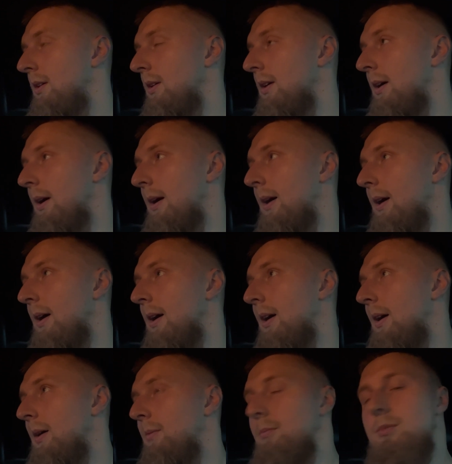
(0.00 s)

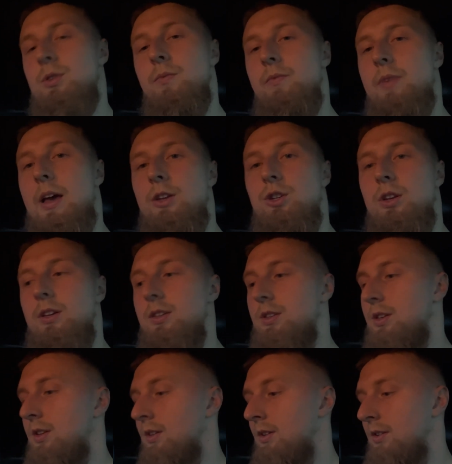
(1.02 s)
some
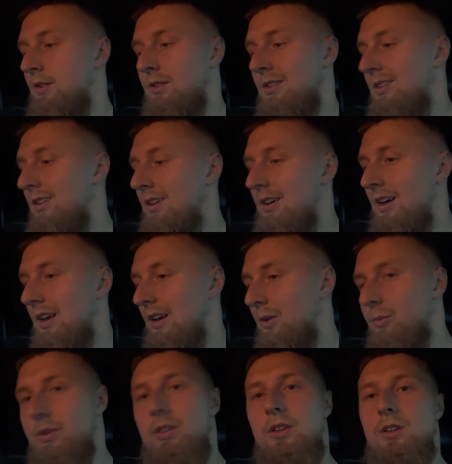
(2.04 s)
veggies, and you're
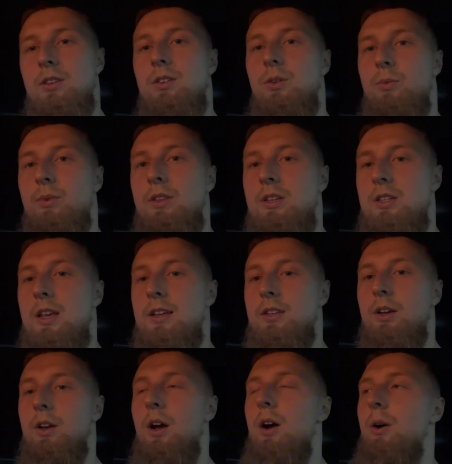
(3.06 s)
really set
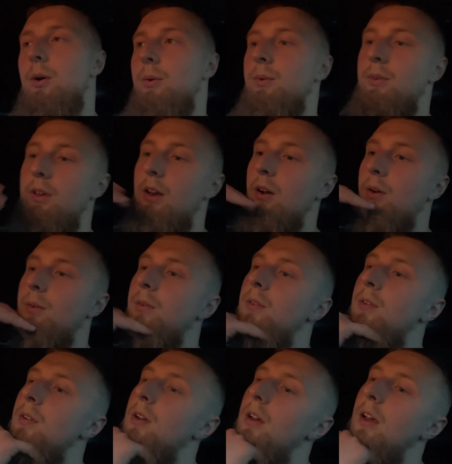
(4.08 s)
to go,
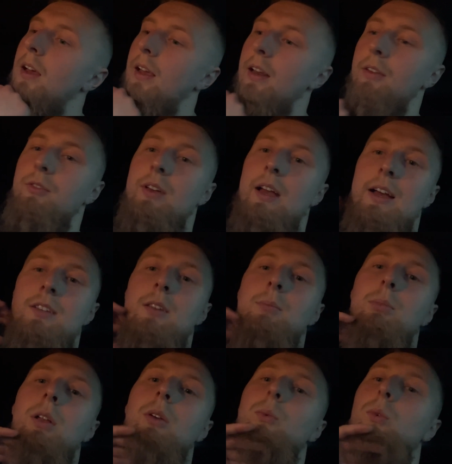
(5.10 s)
And if you guys
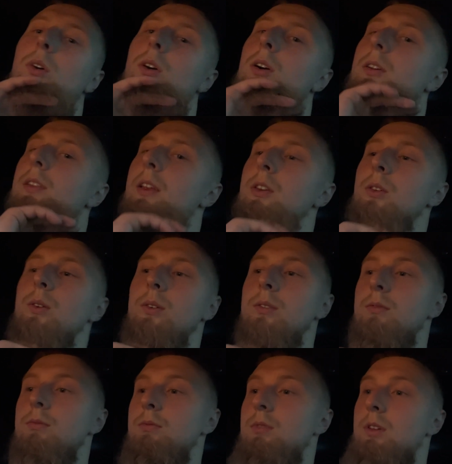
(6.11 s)
get blood work, then you
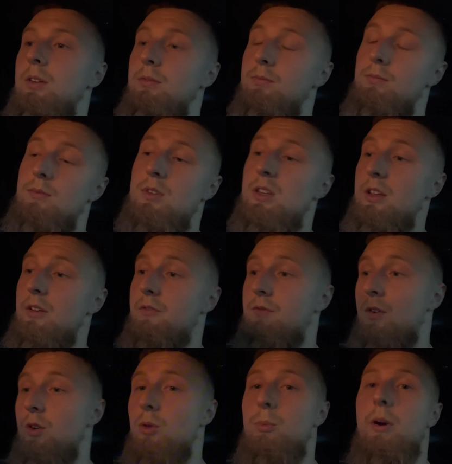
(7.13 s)
can see a
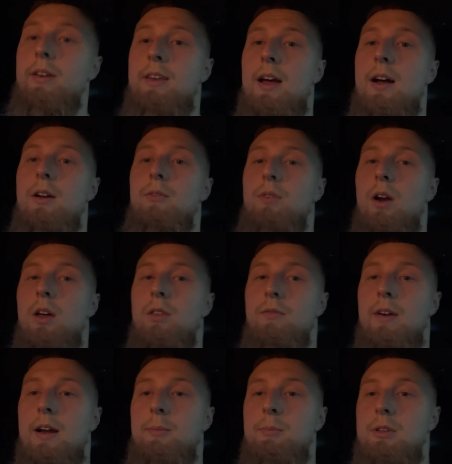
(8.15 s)
further breakdown of what other
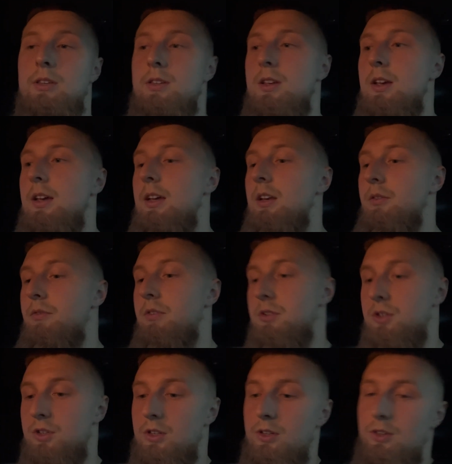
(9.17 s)
vitamins and
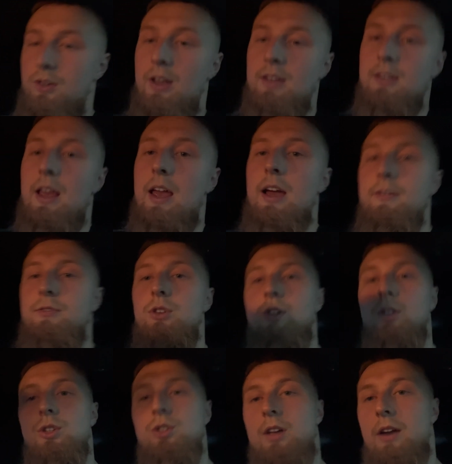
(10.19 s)
deficiencies you guys have, so you
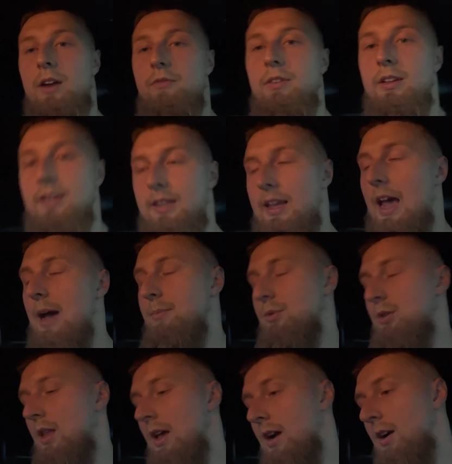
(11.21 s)
can just kind of fill in the
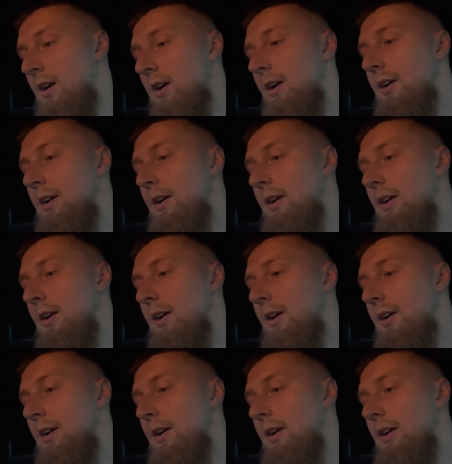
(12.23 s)
gaps there.